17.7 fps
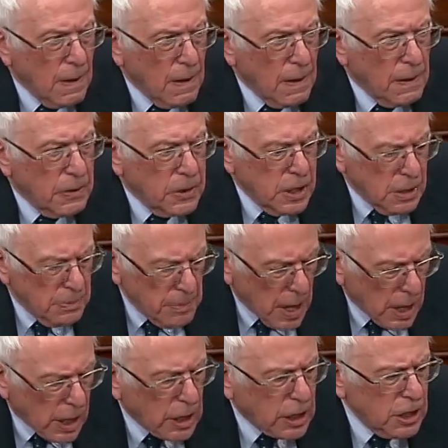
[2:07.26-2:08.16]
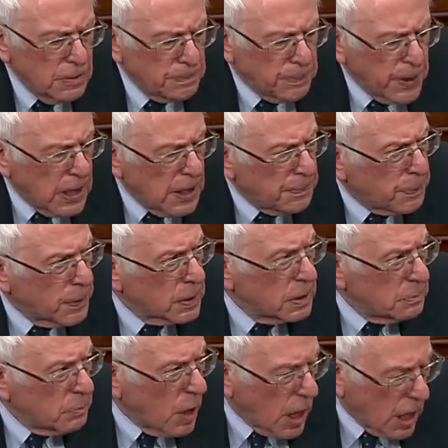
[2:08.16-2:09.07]
the American people,
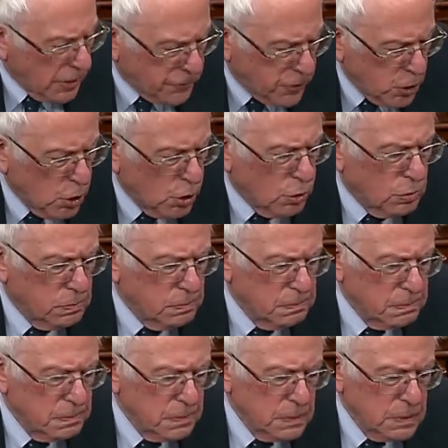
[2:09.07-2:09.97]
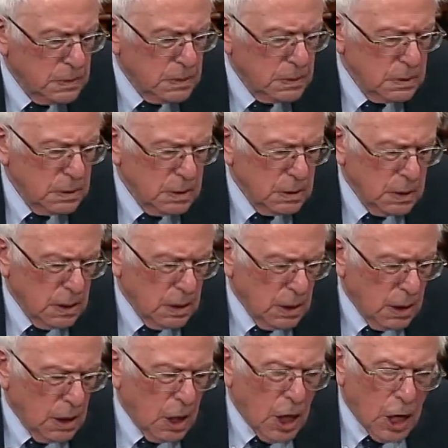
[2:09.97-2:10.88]
in my view,
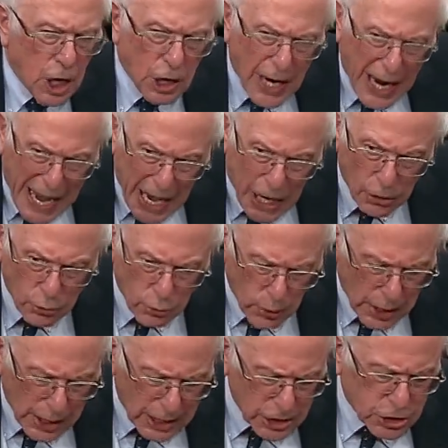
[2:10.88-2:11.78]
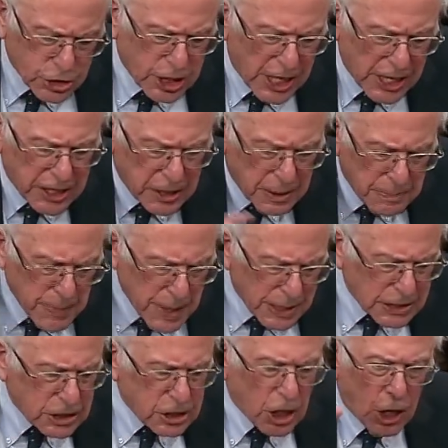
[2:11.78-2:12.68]
are outraged that in the
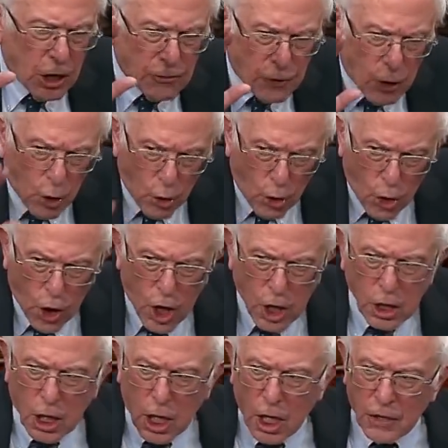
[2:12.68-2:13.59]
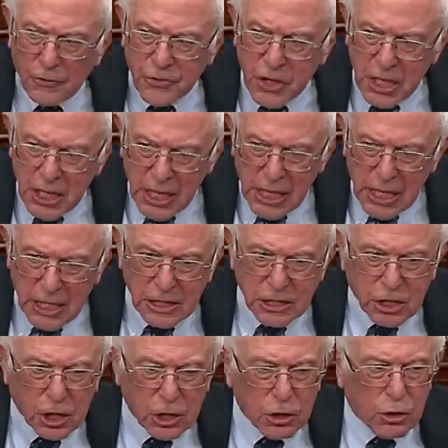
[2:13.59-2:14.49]
midst of all of
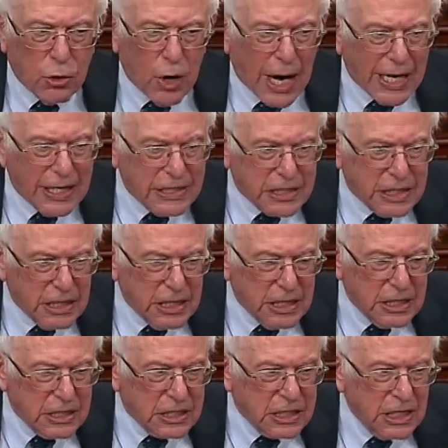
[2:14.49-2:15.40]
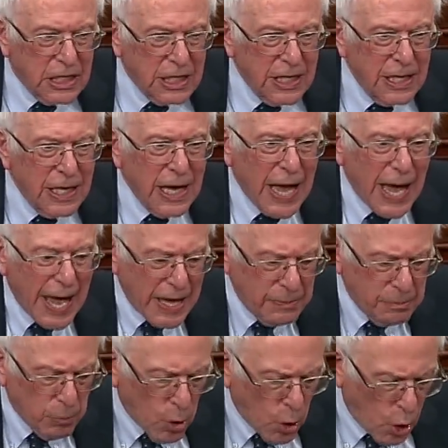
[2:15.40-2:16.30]
these crises and
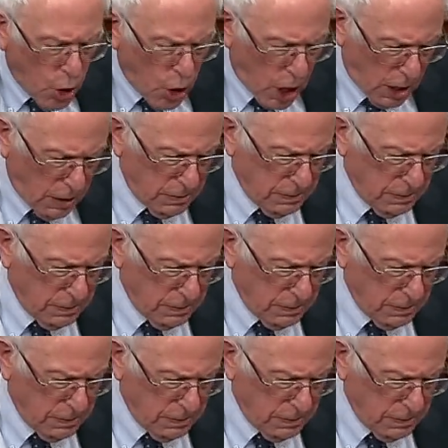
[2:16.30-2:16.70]
more,